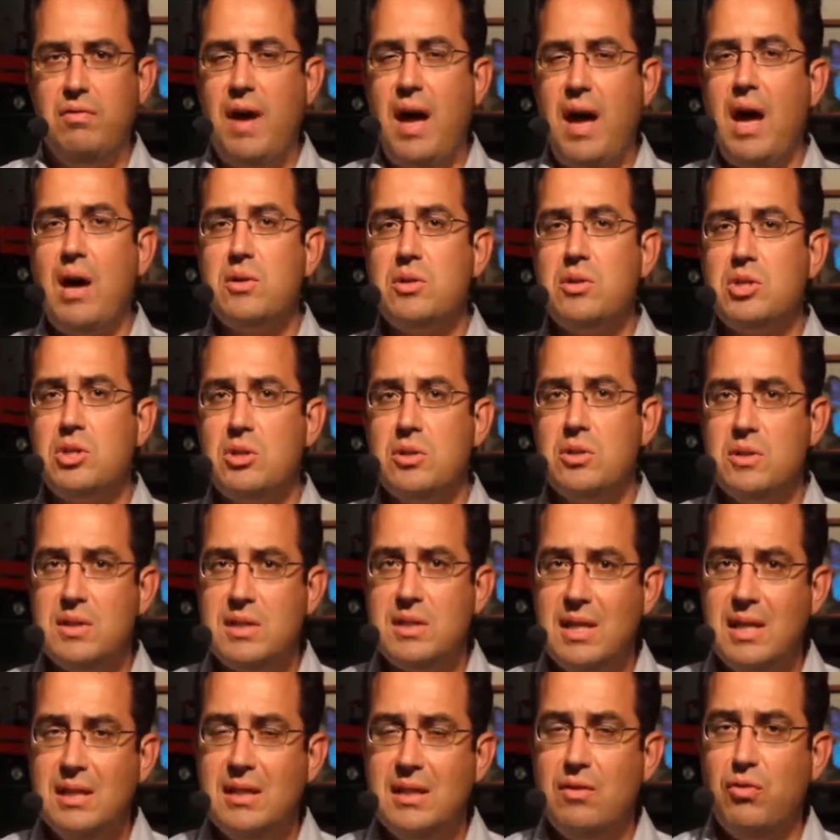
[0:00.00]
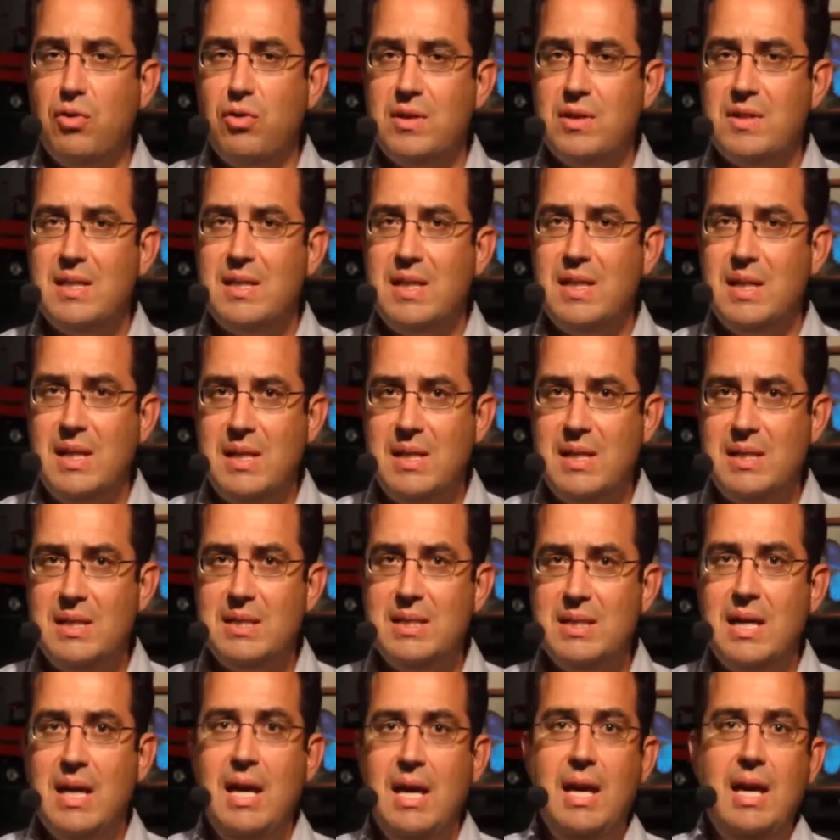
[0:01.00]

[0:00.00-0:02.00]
houses in different cities